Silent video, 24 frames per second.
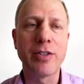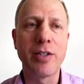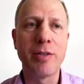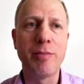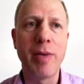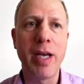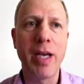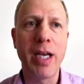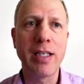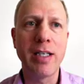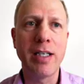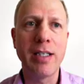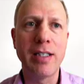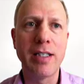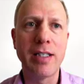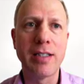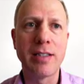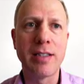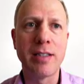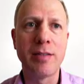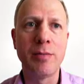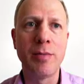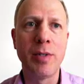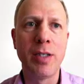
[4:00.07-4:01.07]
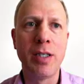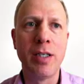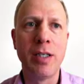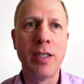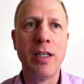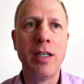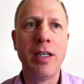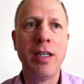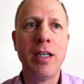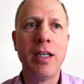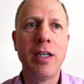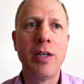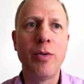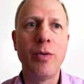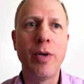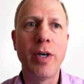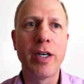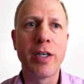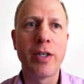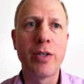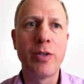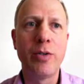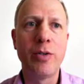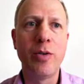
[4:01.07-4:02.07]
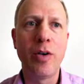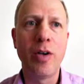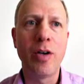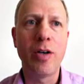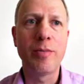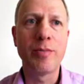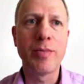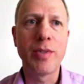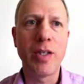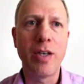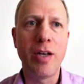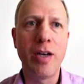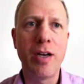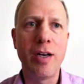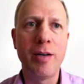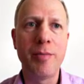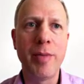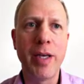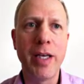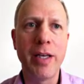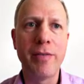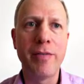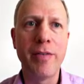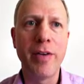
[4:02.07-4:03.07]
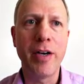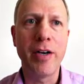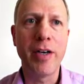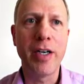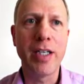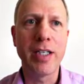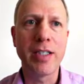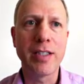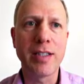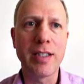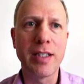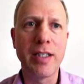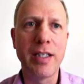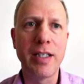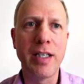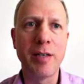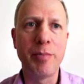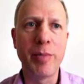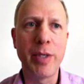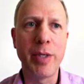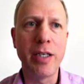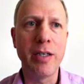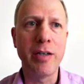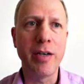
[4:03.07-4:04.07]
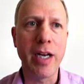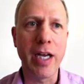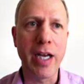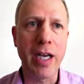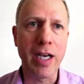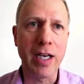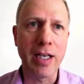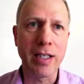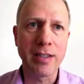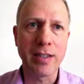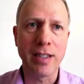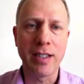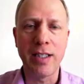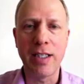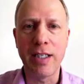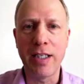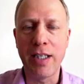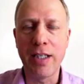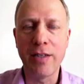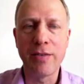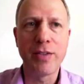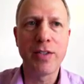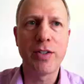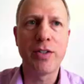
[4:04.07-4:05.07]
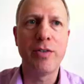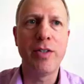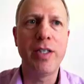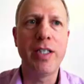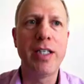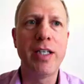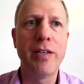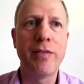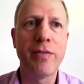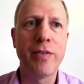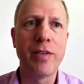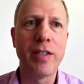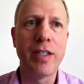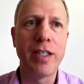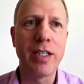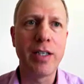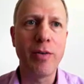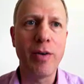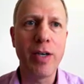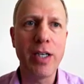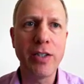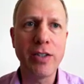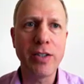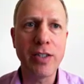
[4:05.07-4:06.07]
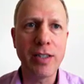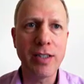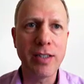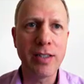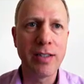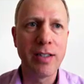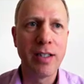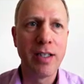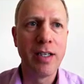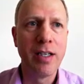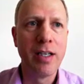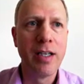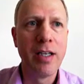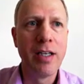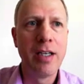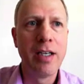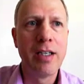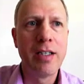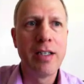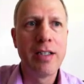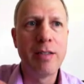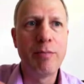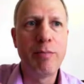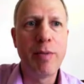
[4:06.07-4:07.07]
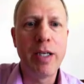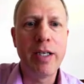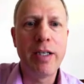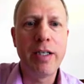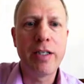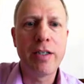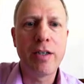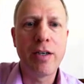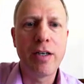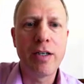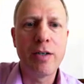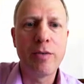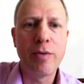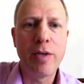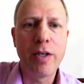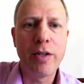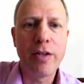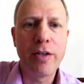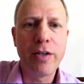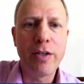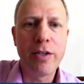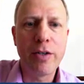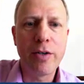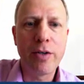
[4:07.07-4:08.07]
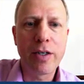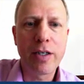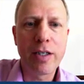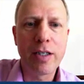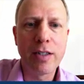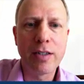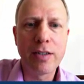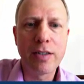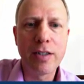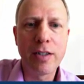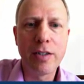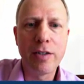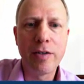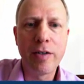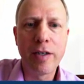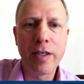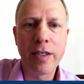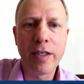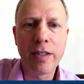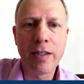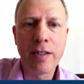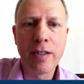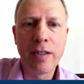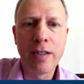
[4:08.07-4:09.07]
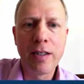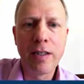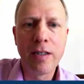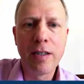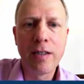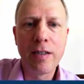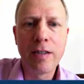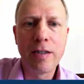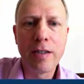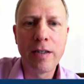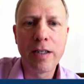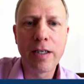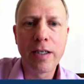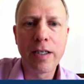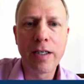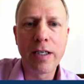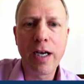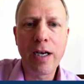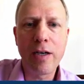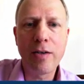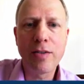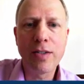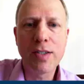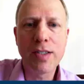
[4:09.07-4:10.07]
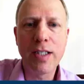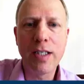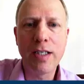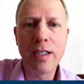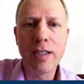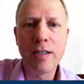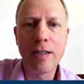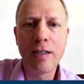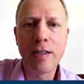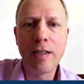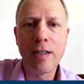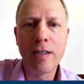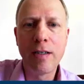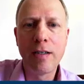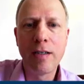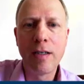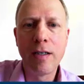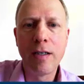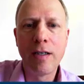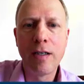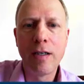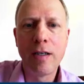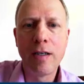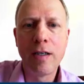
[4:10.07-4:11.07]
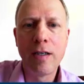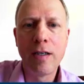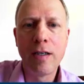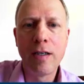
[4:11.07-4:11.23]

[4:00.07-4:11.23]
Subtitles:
in electromagnetism, where Coulomb's law may variously appear as, and he gives 3 different equations, depending on whether you're considering the Gaussian